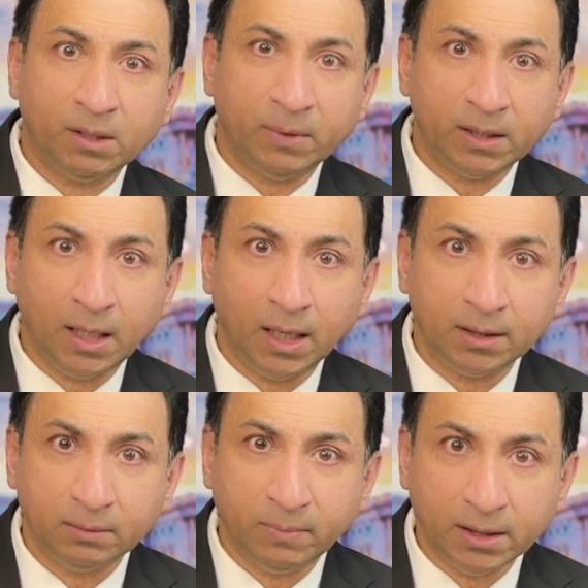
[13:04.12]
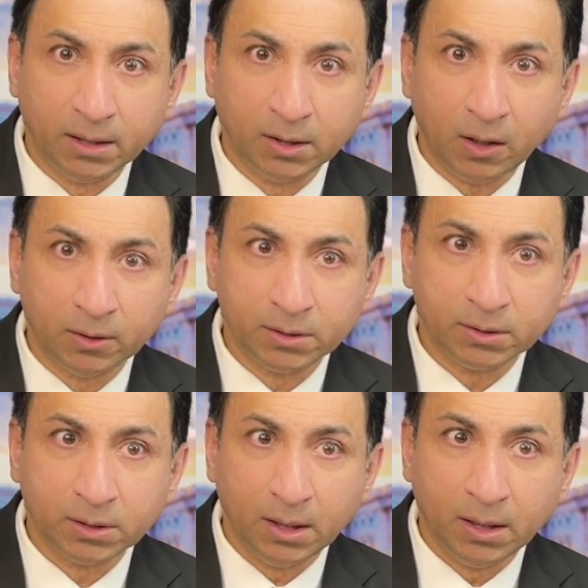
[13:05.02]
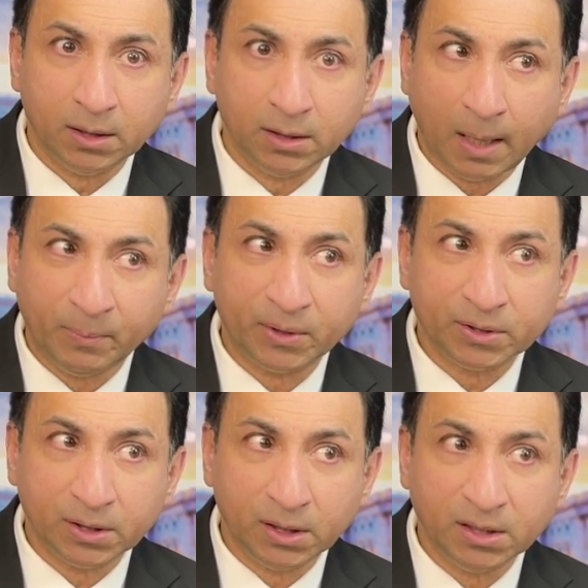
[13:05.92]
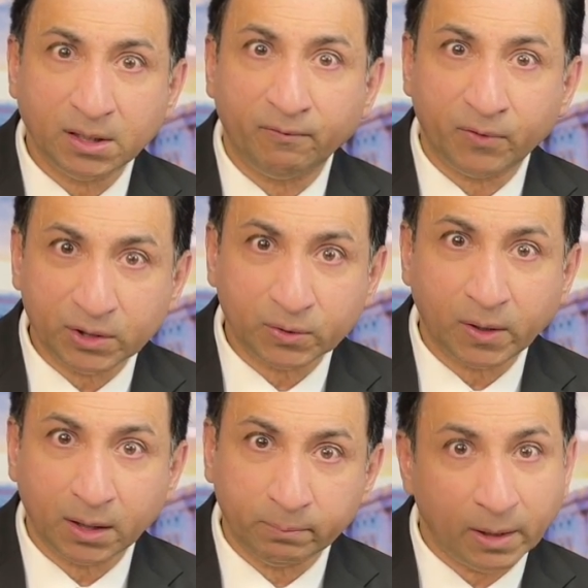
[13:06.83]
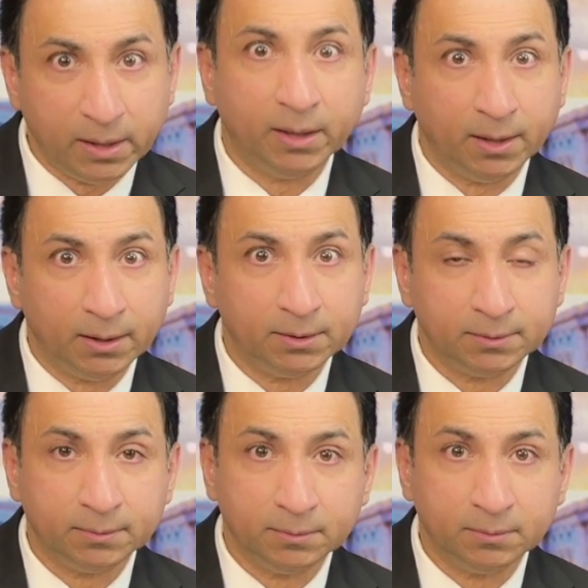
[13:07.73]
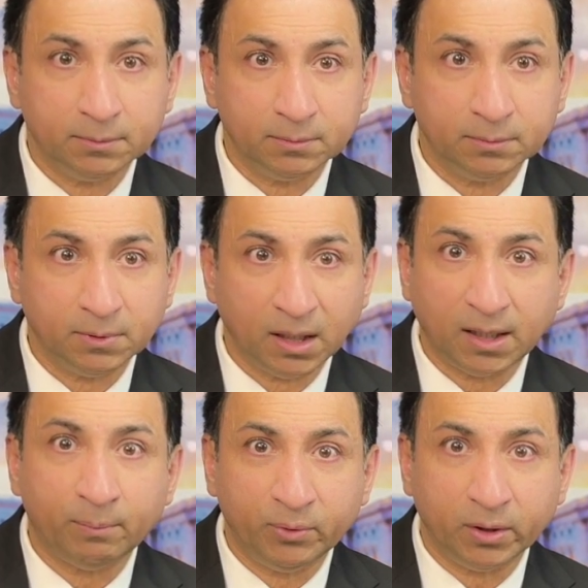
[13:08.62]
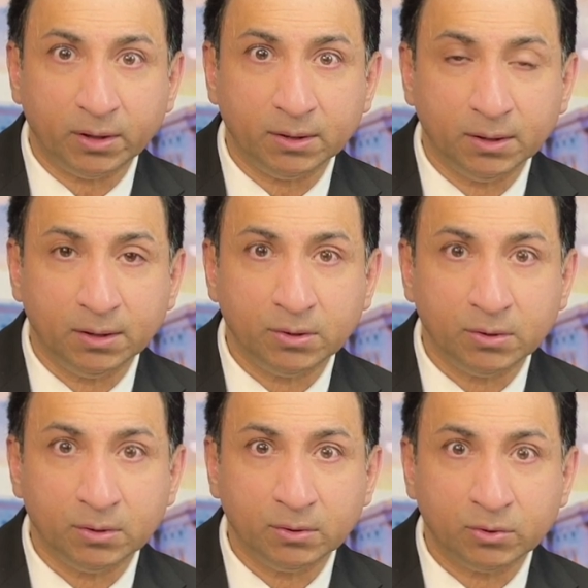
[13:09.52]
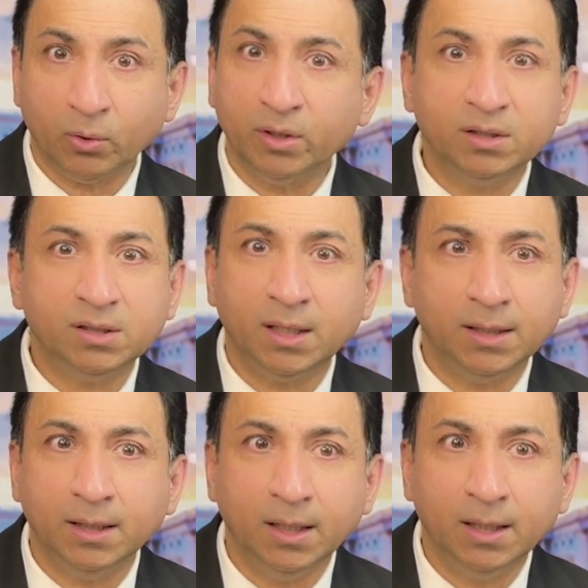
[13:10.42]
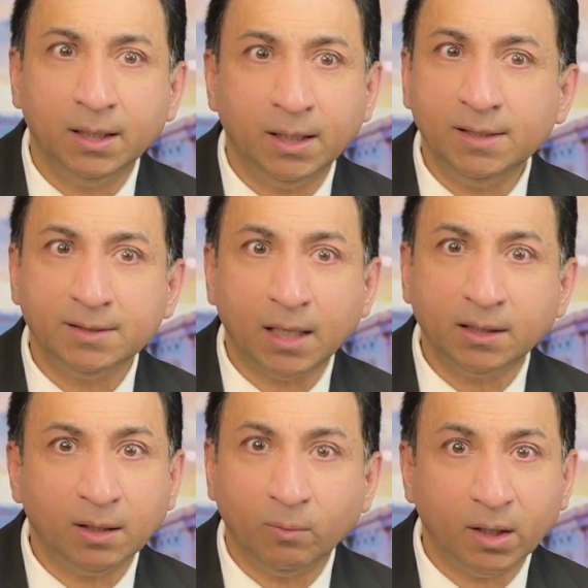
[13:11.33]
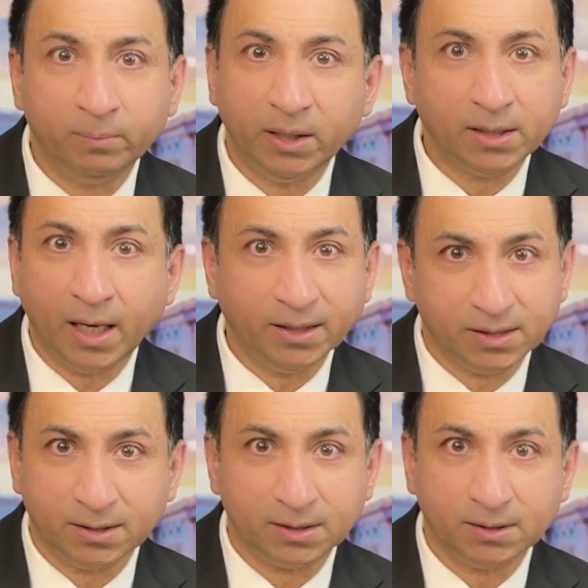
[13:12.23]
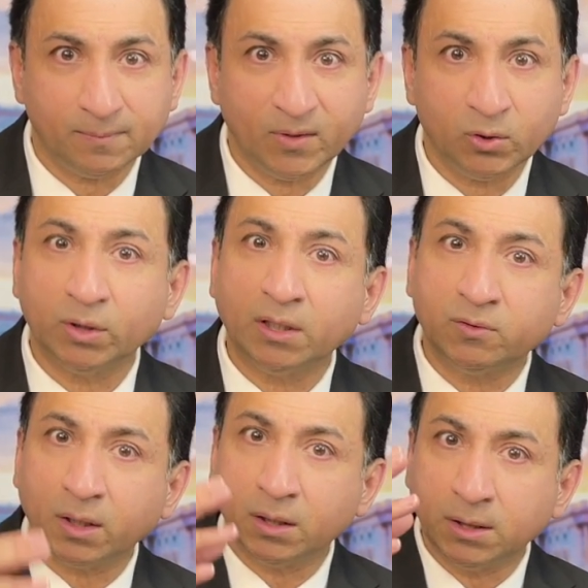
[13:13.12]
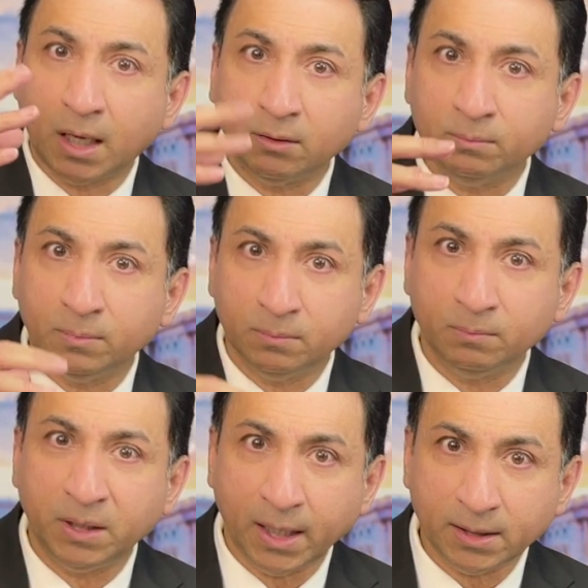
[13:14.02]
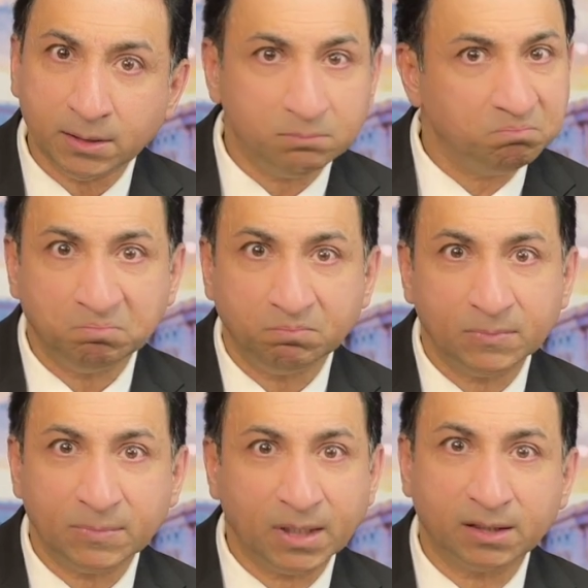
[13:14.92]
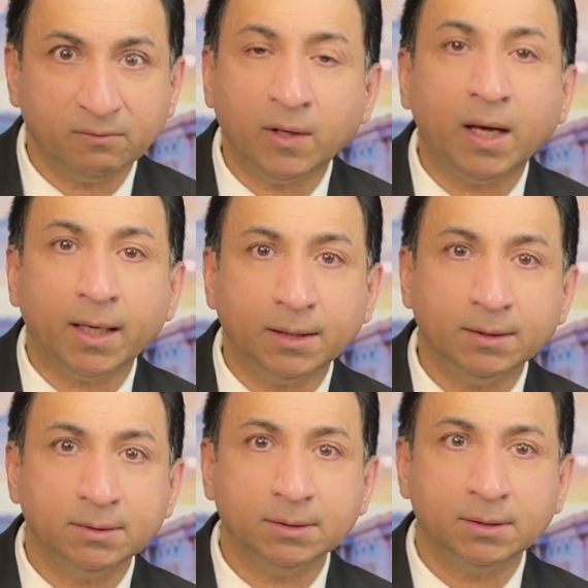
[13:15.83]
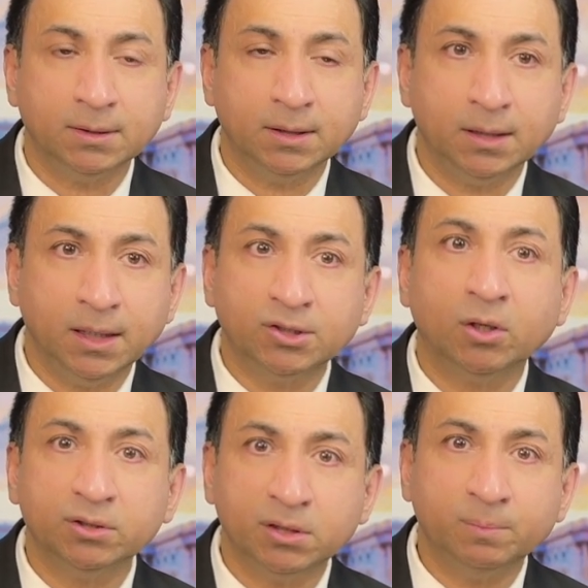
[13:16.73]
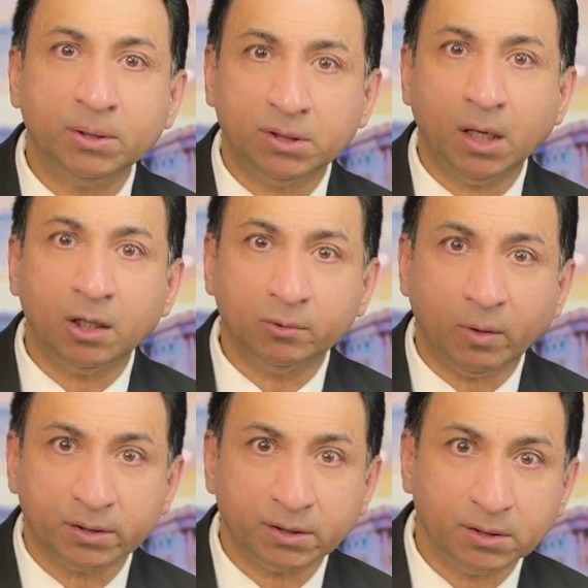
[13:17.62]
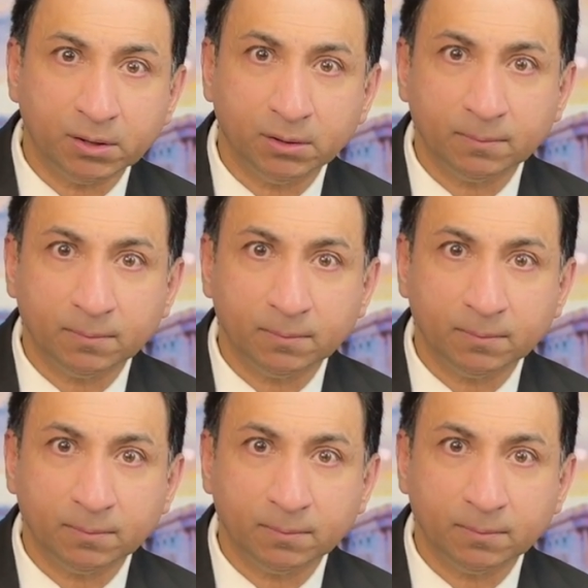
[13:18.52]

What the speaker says: somebody $100 million, that person is a frustrated billionaire at that point. So you see, he's not going to want to pay taxes. So that trickle-down BS doesn't fly. It's all just a bunch of hogwash.